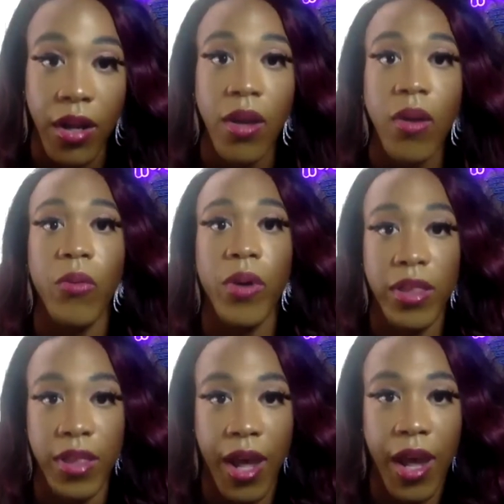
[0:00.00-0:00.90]
with
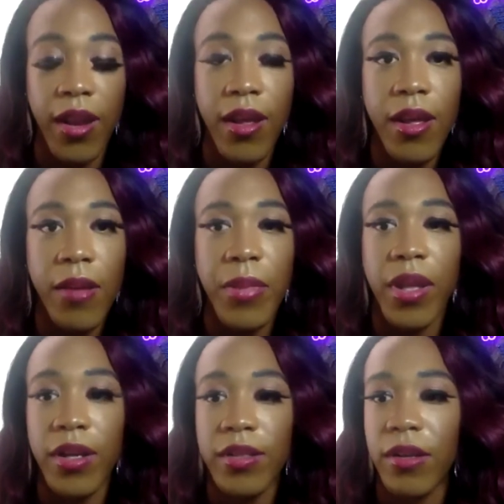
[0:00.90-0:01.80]
that
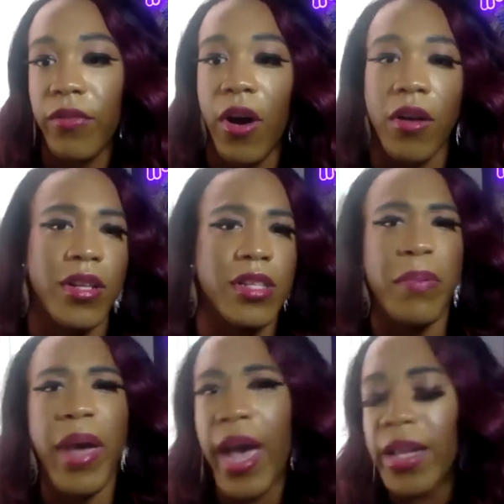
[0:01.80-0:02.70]
because of all of this
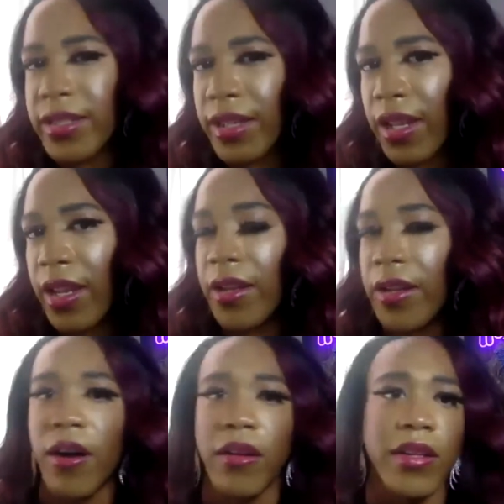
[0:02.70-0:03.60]
passing and
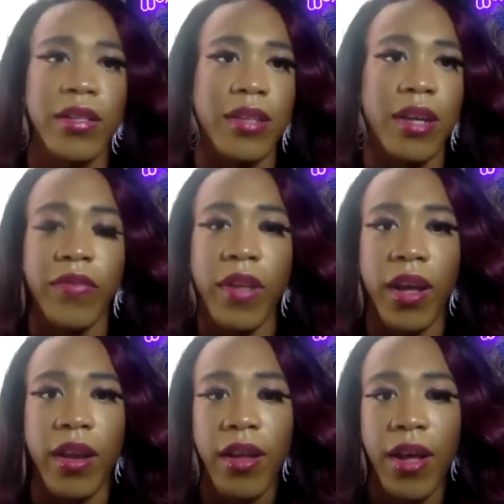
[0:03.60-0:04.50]
all of this stuff
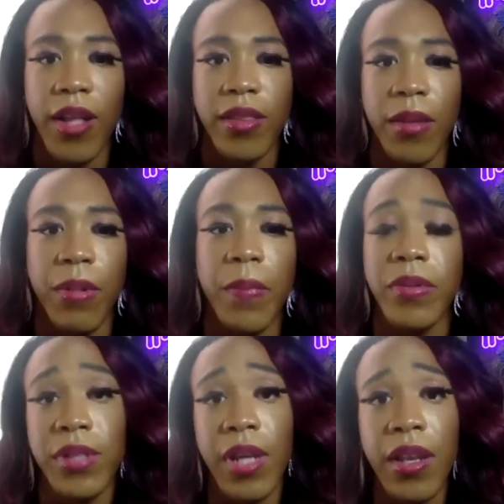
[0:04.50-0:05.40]
that I think people
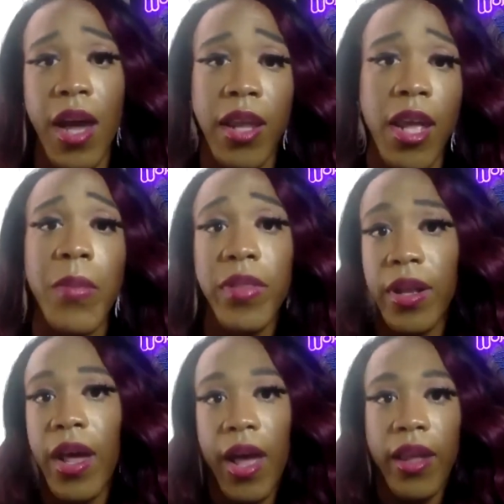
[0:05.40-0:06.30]
say that I am and that
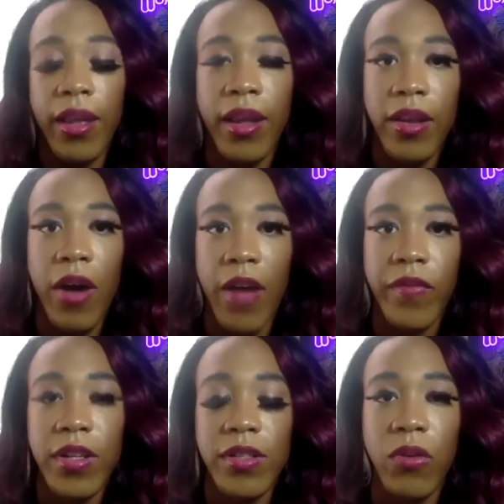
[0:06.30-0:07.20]
I, you know, have
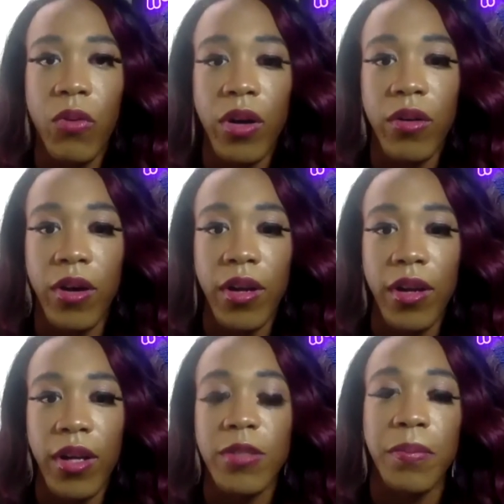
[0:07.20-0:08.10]
did some work on
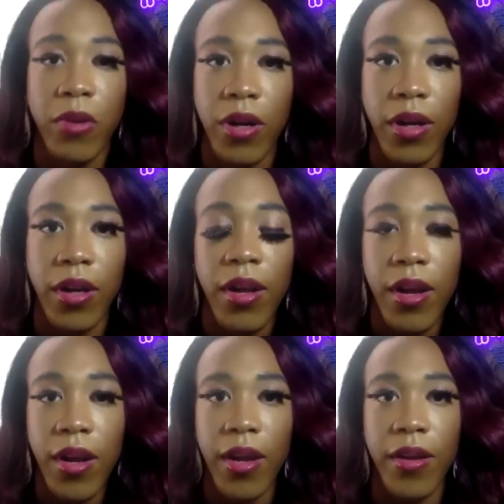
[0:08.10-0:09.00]
exploring,
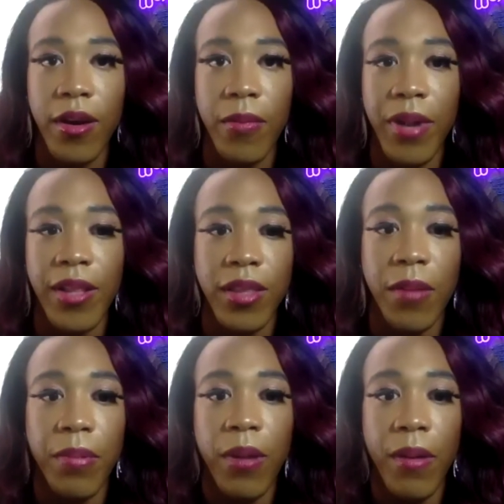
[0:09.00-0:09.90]
you know, but I
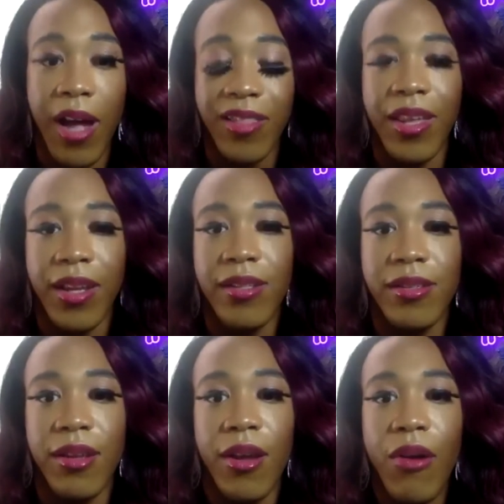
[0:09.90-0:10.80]
think
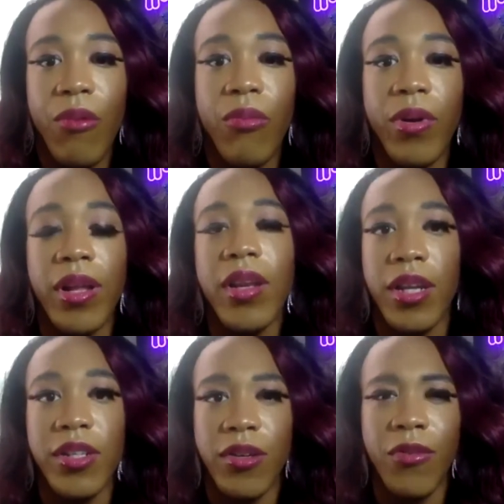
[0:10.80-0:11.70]
it's really an
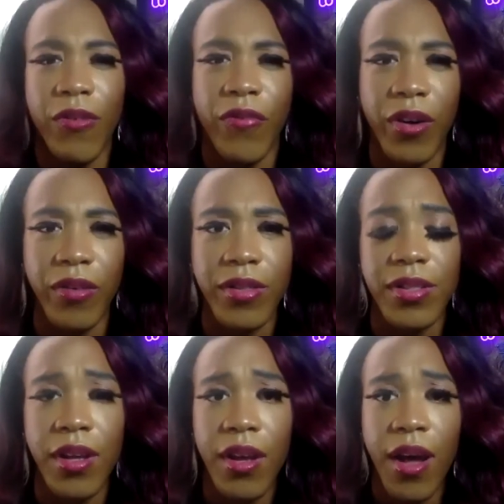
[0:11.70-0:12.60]
issue with
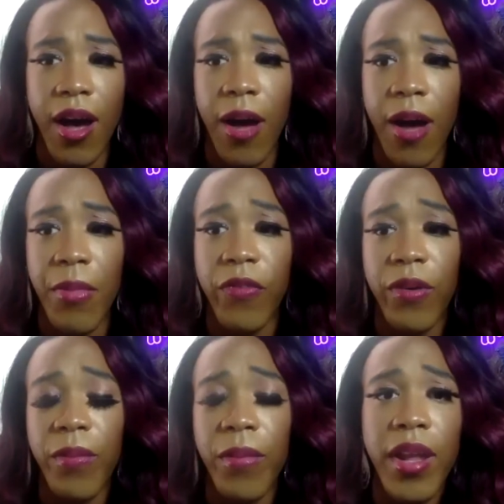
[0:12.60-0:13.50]
folks. But
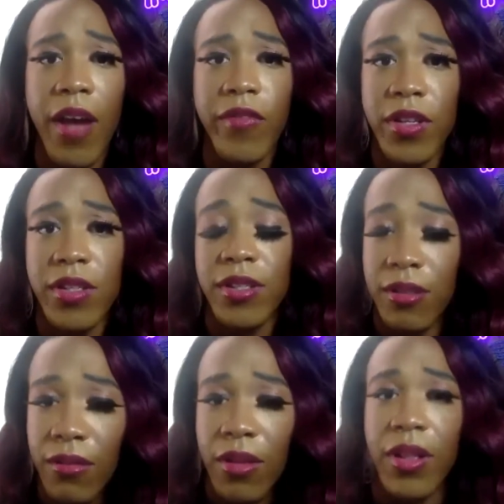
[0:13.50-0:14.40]
for me, I've just
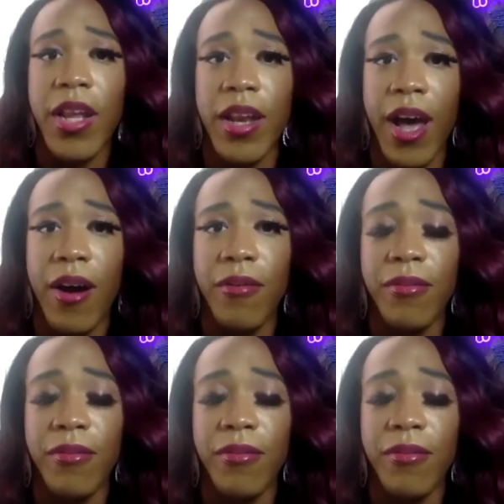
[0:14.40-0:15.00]
laid it out,